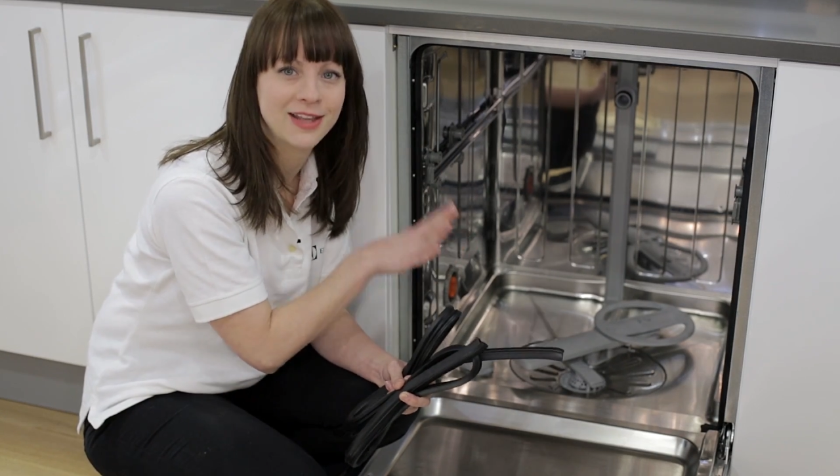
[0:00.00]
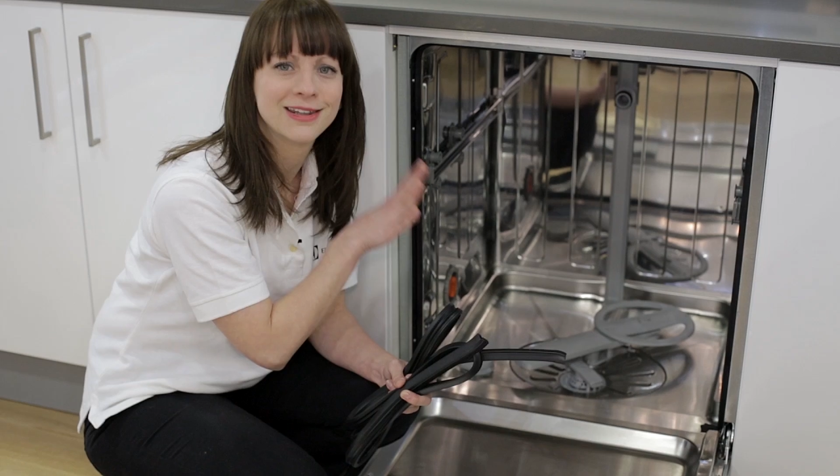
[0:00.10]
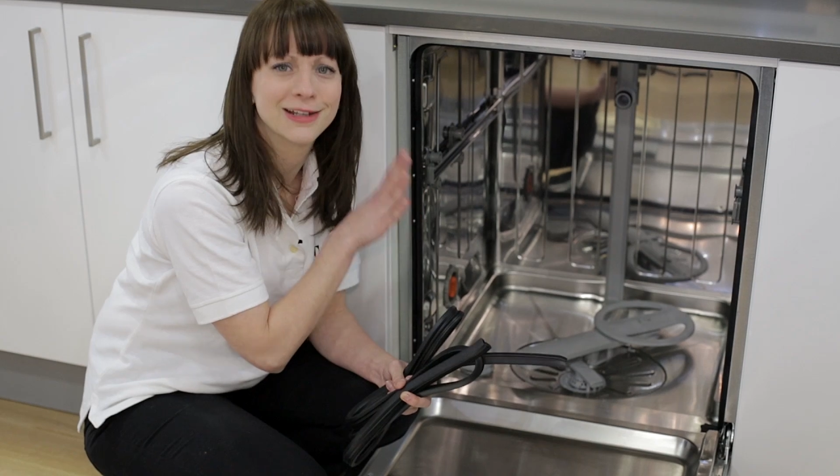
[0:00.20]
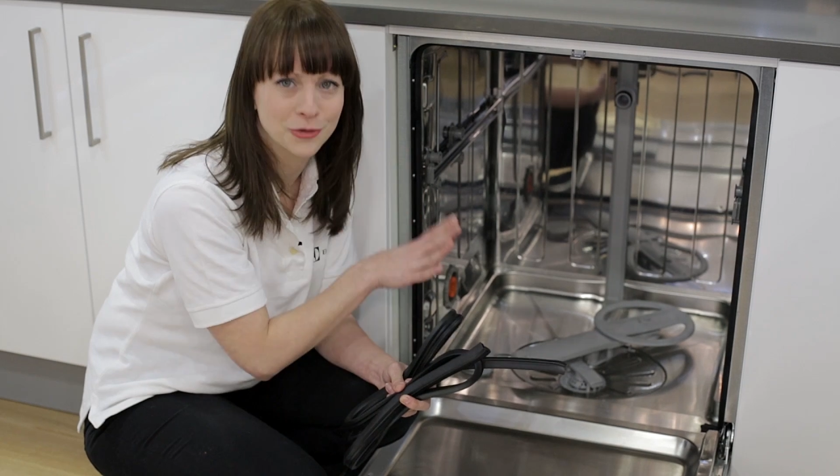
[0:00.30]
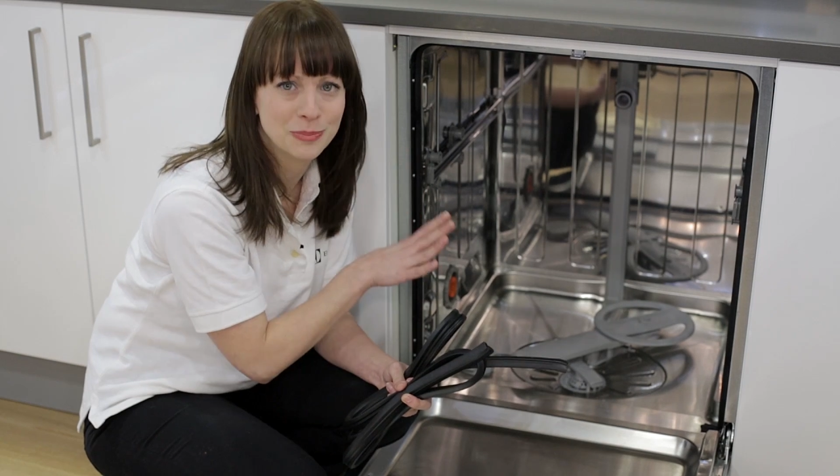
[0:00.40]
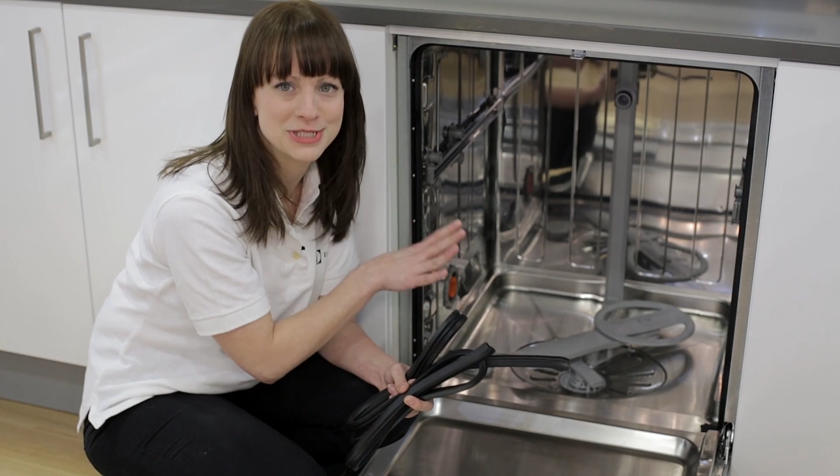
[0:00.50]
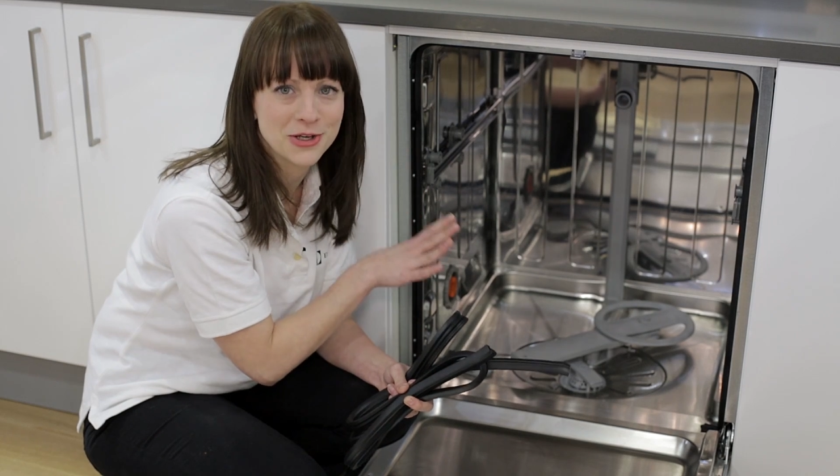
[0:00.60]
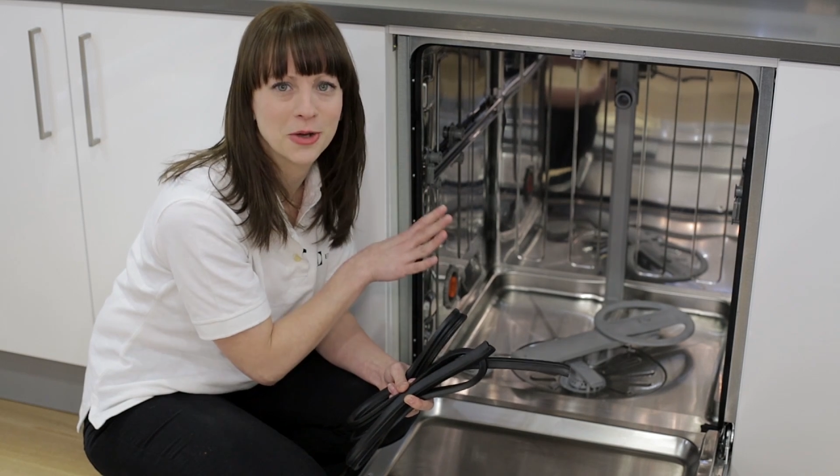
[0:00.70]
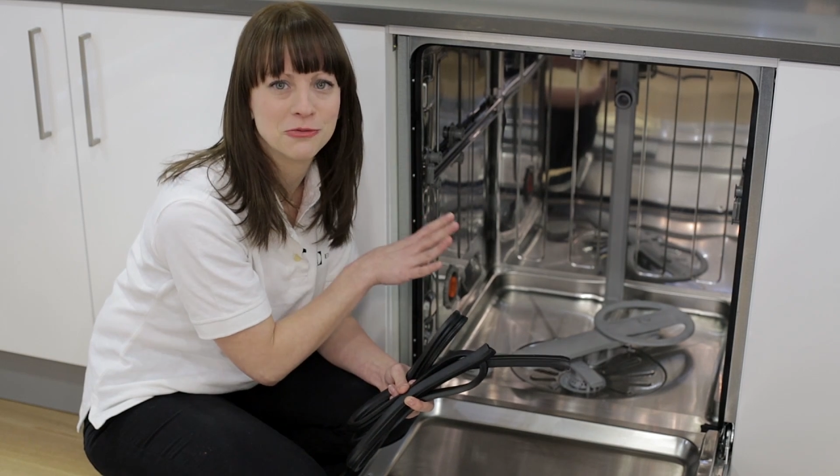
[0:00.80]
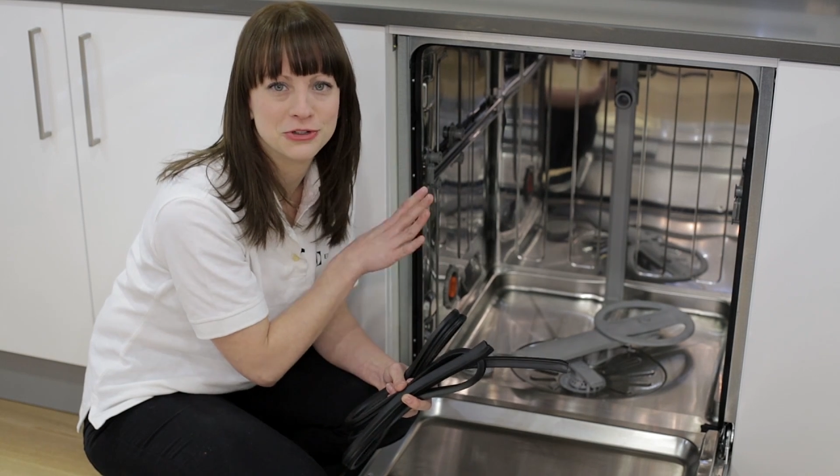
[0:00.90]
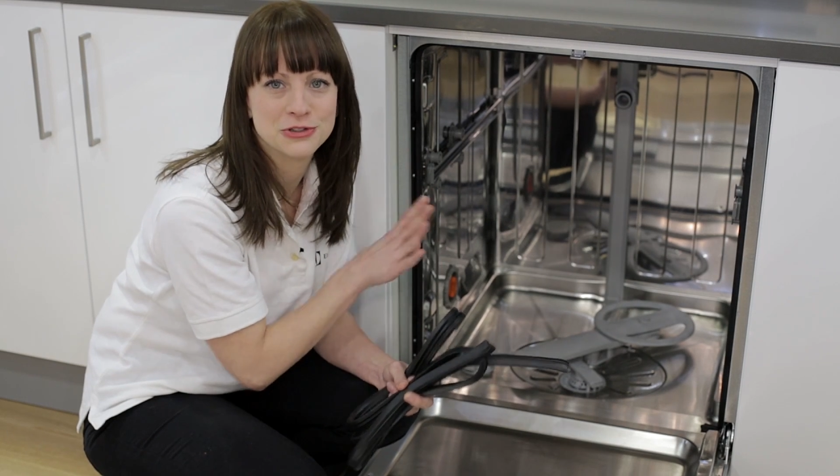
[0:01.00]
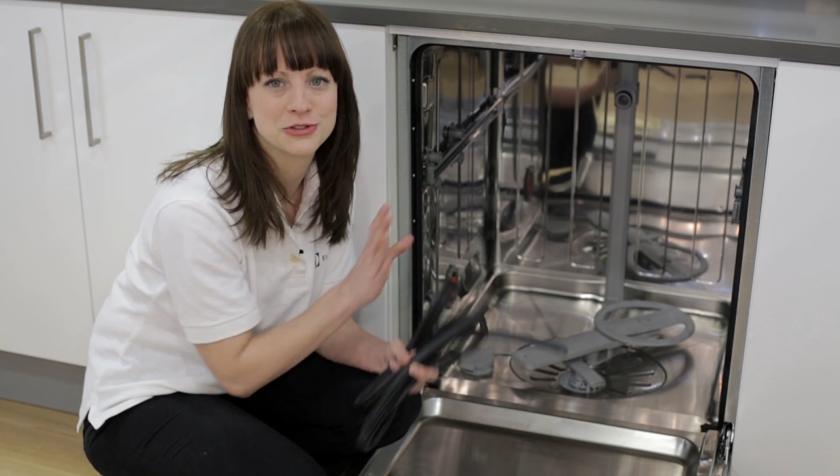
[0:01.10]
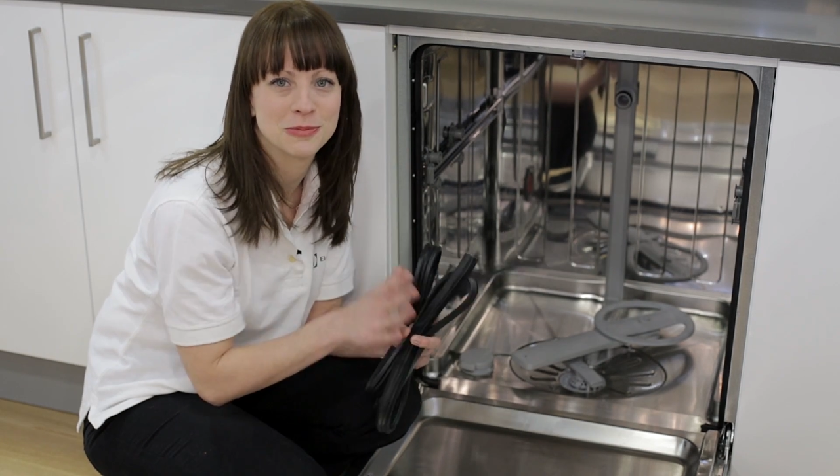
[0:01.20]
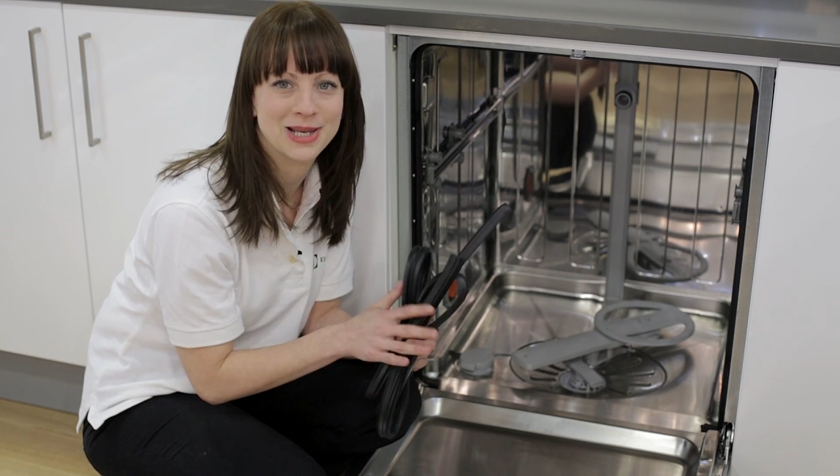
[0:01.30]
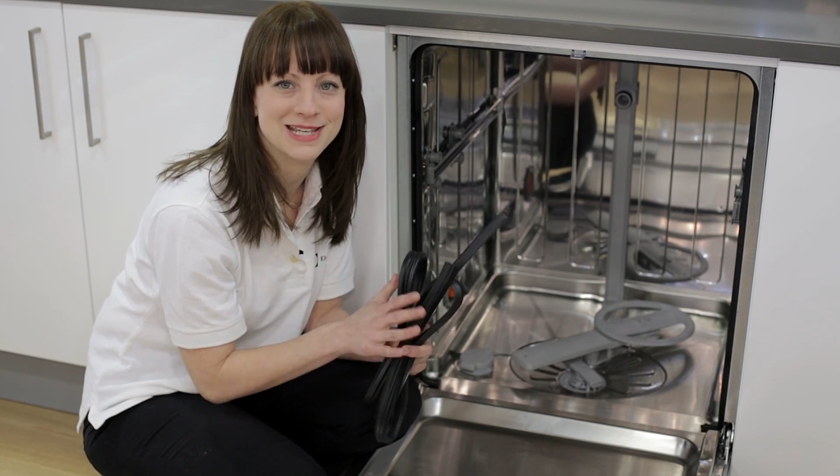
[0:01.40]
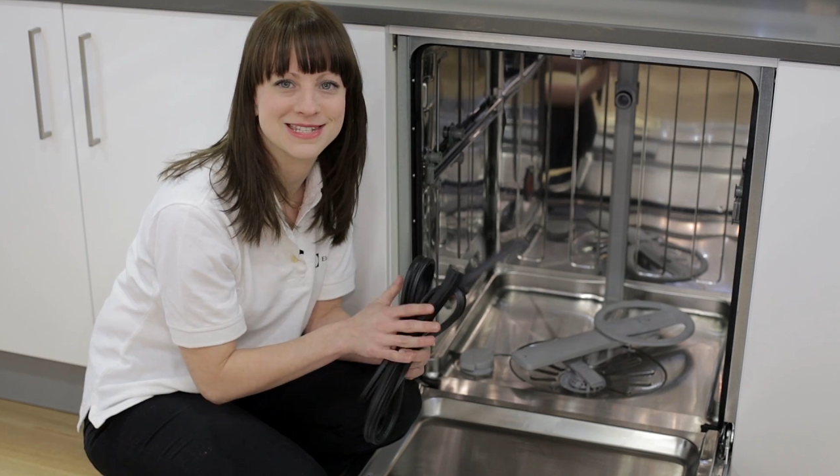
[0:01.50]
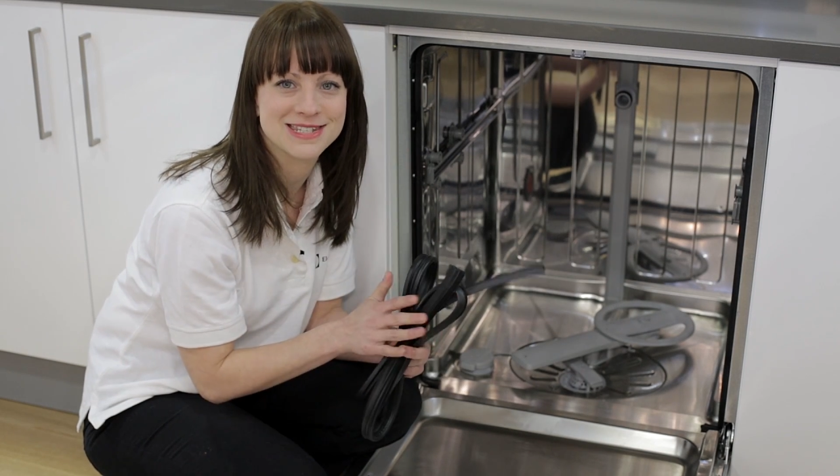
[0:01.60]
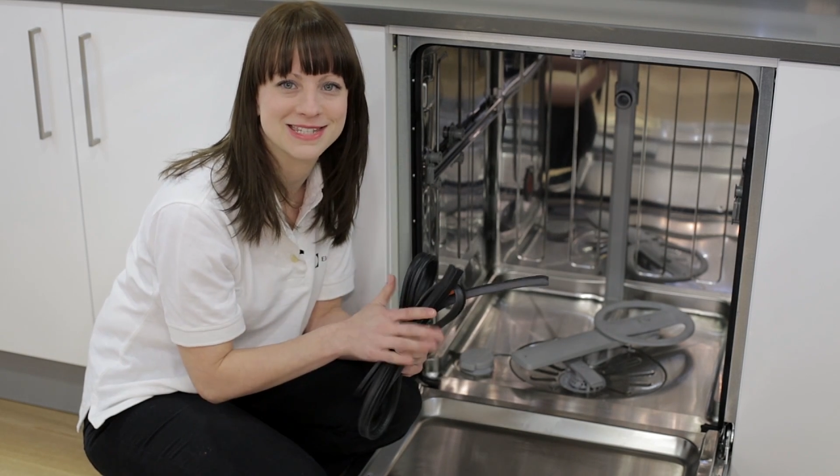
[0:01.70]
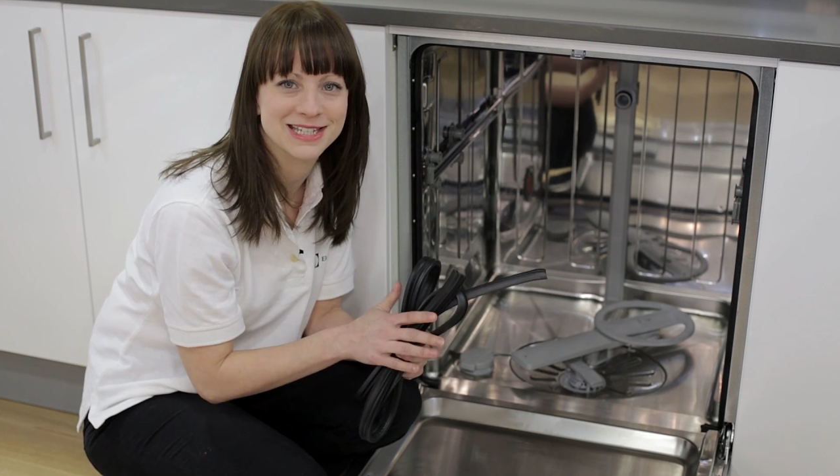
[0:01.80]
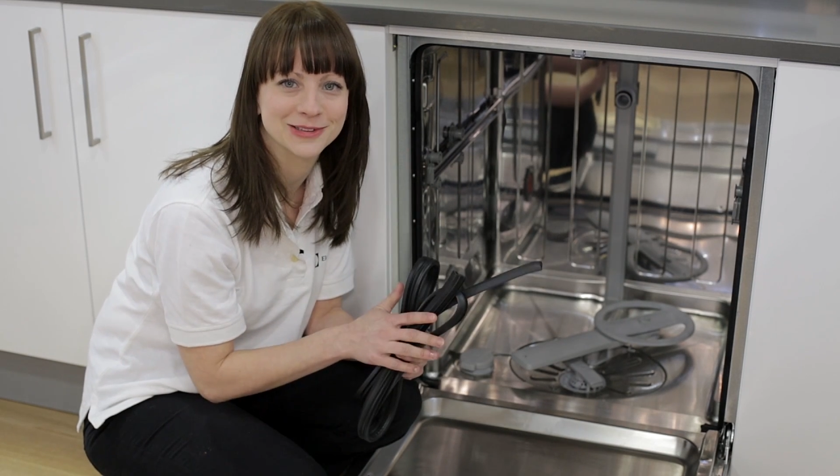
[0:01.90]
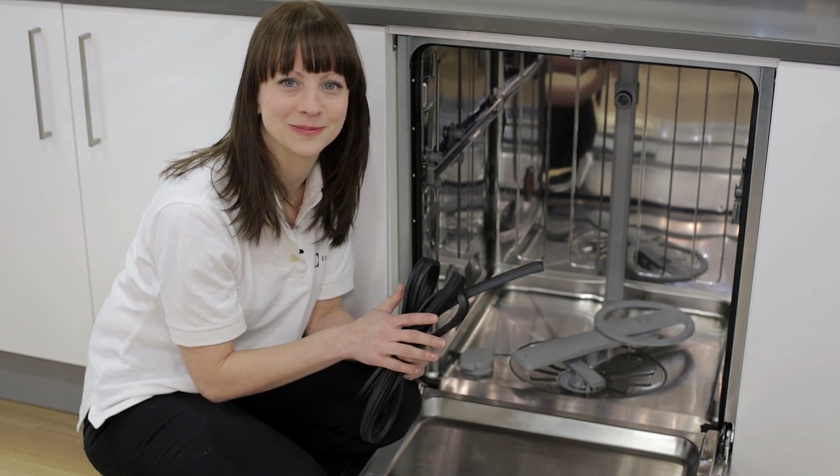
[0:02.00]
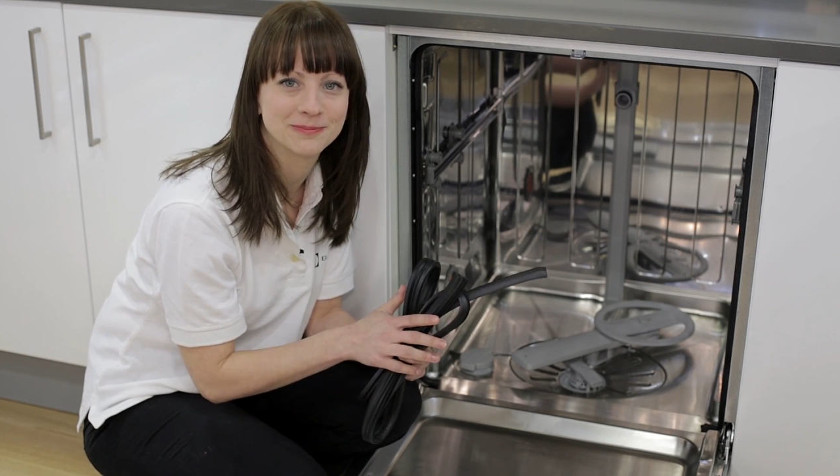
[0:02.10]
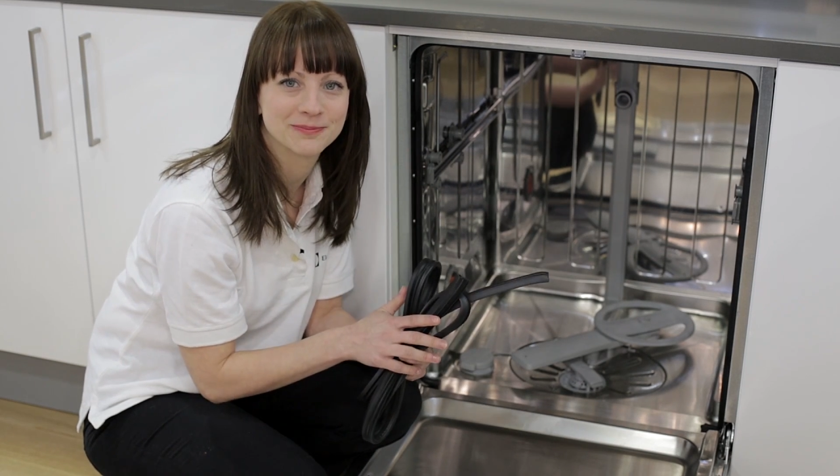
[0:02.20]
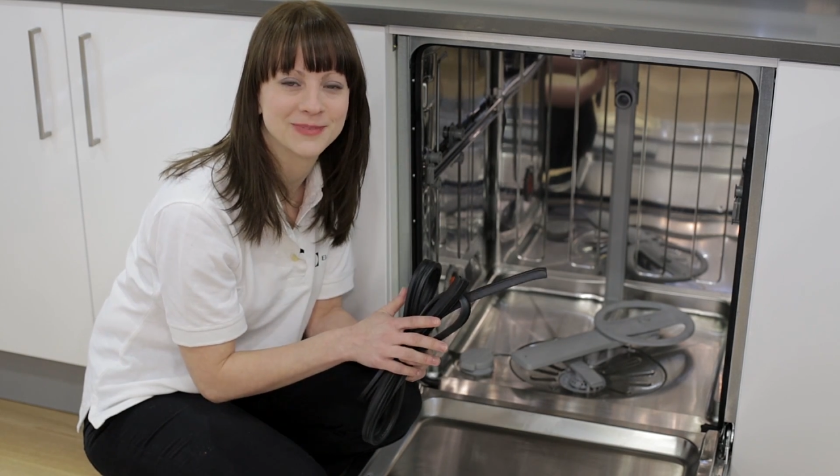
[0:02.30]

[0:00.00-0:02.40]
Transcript: then it could be time for you to replace the seal.